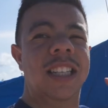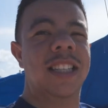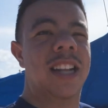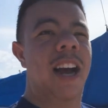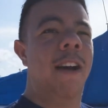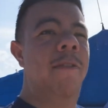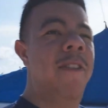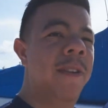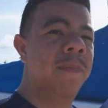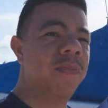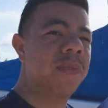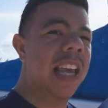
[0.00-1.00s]
and stuff.
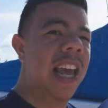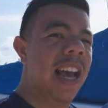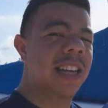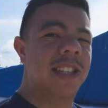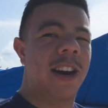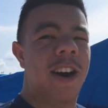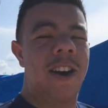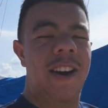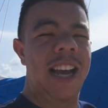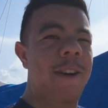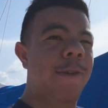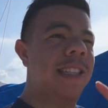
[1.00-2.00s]

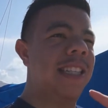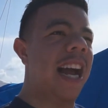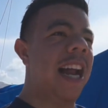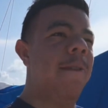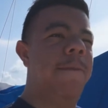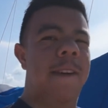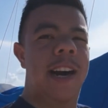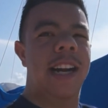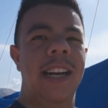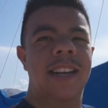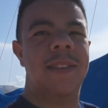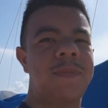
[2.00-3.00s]
So it was kind of
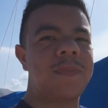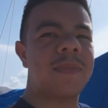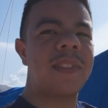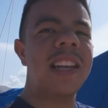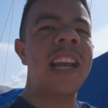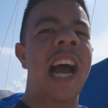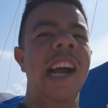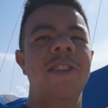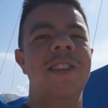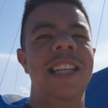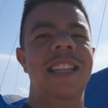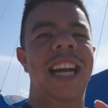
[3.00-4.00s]
fun. I
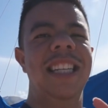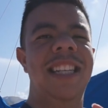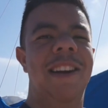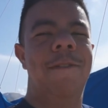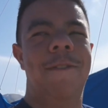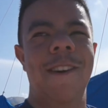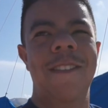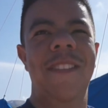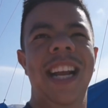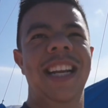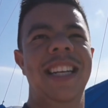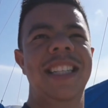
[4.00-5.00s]
only lasted 4
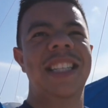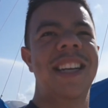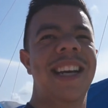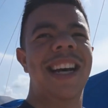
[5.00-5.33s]
minutes